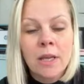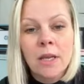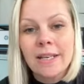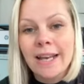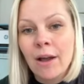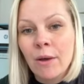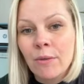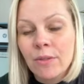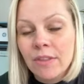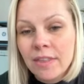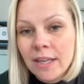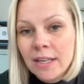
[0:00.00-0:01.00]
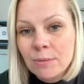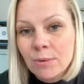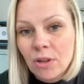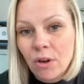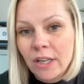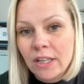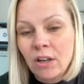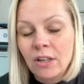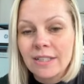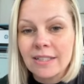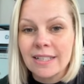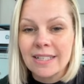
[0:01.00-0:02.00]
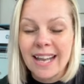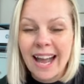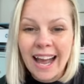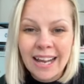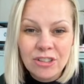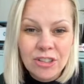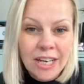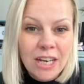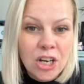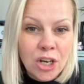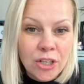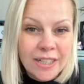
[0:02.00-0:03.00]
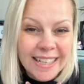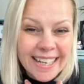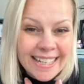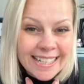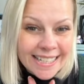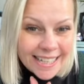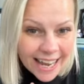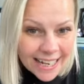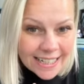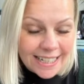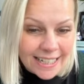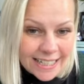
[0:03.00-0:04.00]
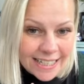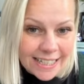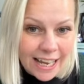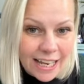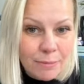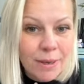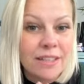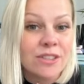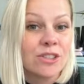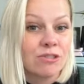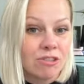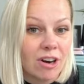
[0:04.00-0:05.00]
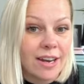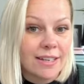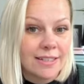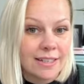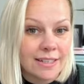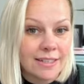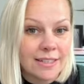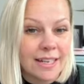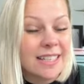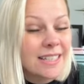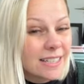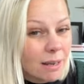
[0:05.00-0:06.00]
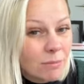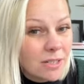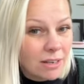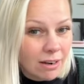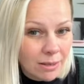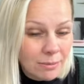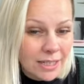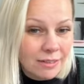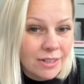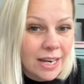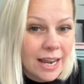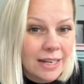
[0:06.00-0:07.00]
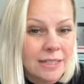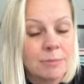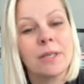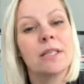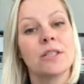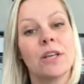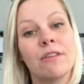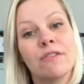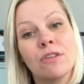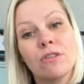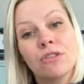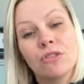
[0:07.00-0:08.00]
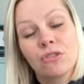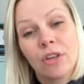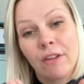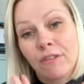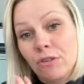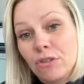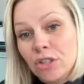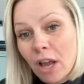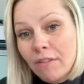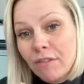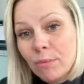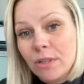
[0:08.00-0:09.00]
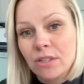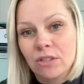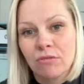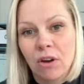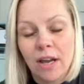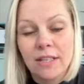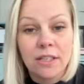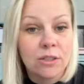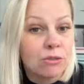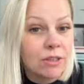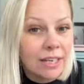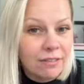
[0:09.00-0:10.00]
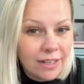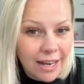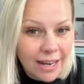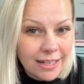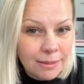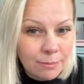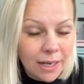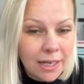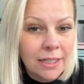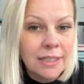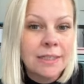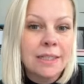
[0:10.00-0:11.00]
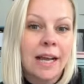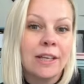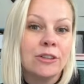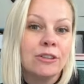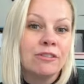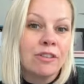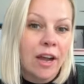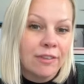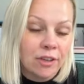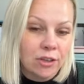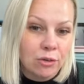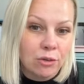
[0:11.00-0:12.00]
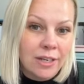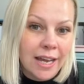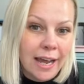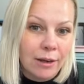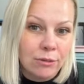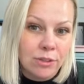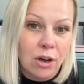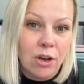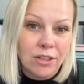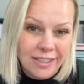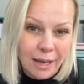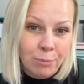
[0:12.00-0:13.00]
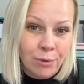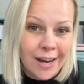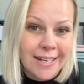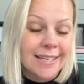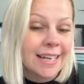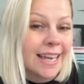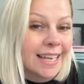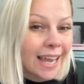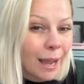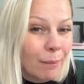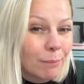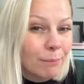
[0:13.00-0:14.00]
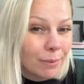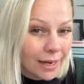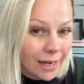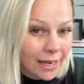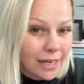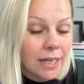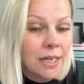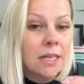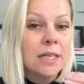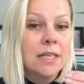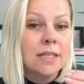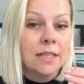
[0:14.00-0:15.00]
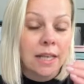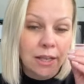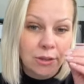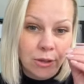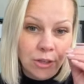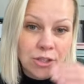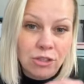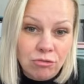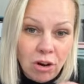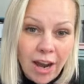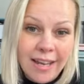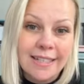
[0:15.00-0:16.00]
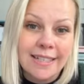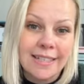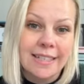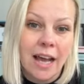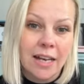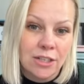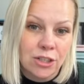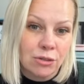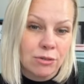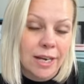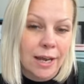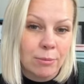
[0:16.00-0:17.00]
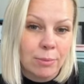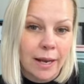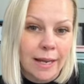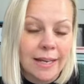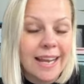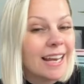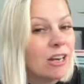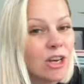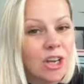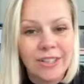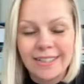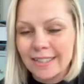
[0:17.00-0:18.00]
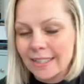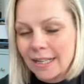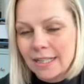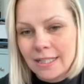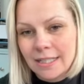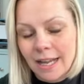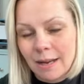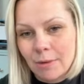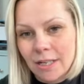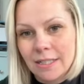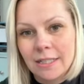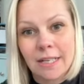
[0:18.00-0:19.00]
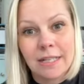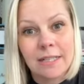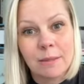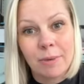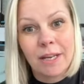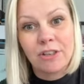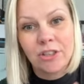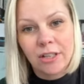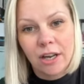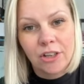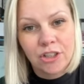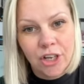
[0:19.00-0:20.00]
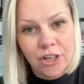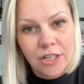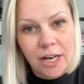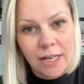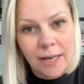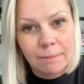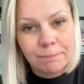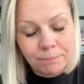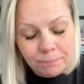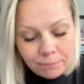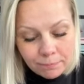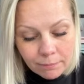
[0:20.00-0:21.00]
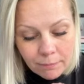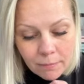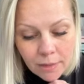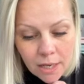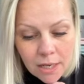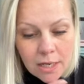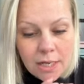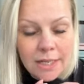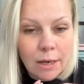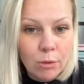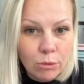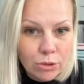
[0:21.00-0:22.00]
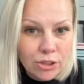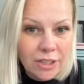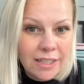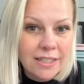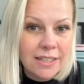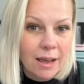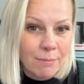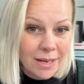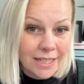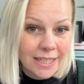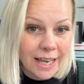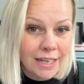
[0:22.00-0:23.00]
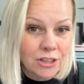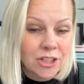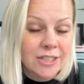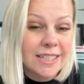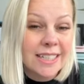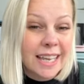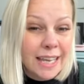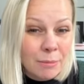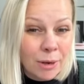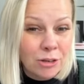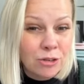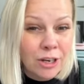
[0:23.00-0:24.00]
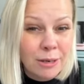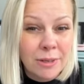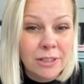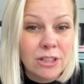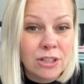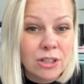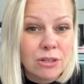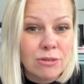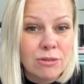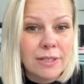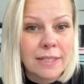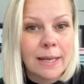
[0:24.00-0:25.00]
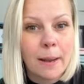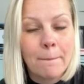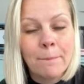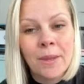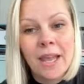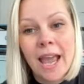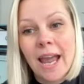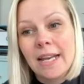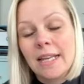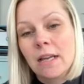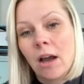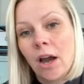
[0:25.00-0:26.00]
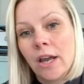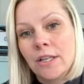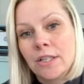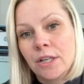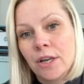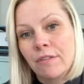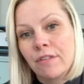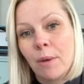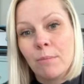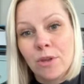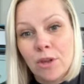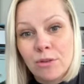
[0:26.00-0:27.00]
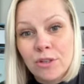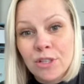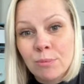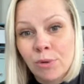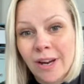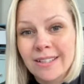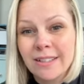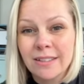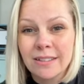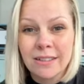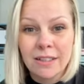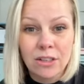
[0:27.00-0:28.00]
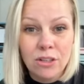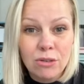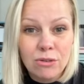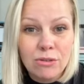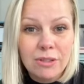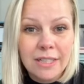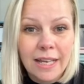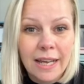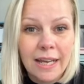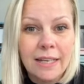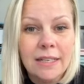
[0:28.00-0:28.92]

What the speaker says: Now, the thing is with onycholysis, it actually looks exactly the same as psoriasis and sometimes even eczema. So if you suffer with psoriasis or even eczema and you find that your nails are separating, it can be that the psoriasis is under your nail plate. It looks exactly the same, like I said, as the picture that I showed earlier. Now, also there's certain medications, chemo treatment can cause it. Any kind of immune suppressants can cause it.